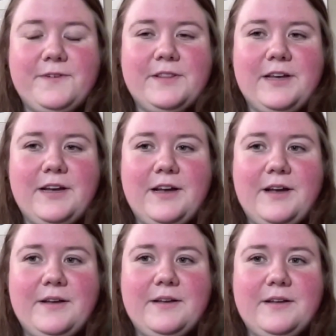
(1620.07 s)

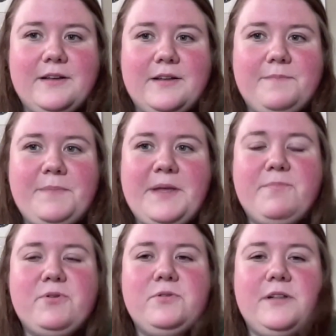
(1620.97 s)
the
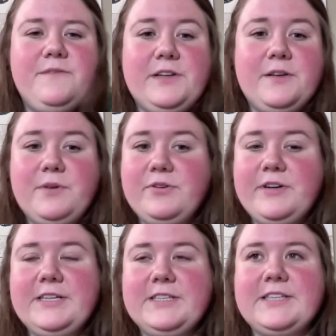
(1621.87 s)
people who live in
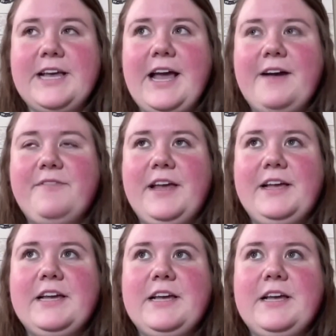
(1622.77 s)
communities that have like
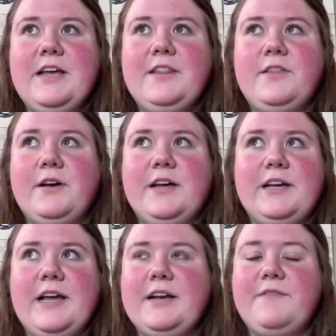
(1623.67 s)
the
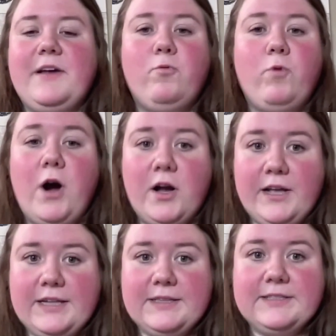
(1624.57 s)
kind of like
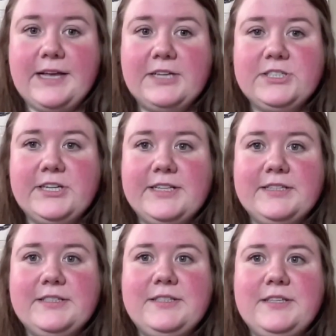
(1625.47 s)
walk-in
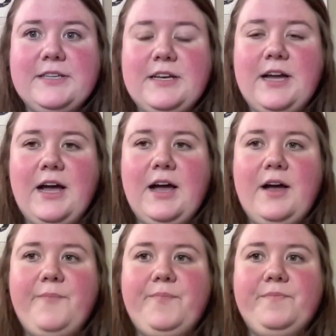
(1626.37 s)
sessions,
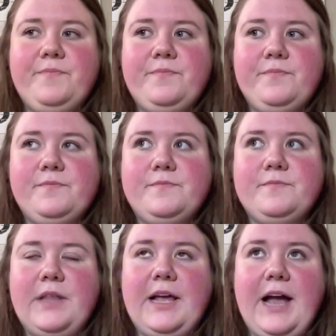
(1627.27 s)

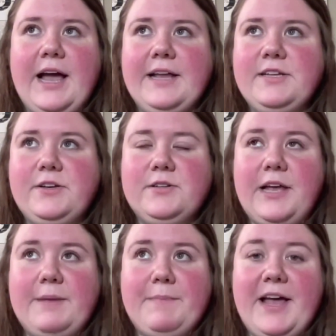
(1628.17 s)
like I do,
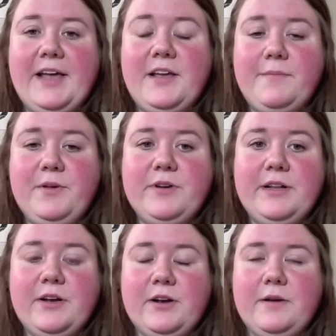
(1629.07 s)
like my
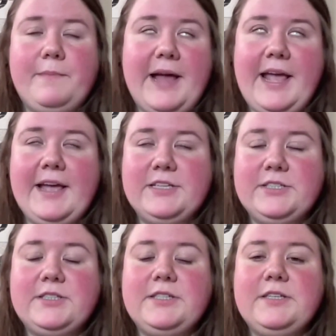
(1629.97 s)
community or my
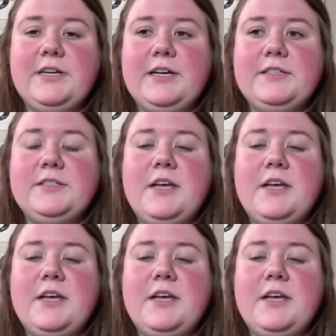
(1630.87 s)
agency does,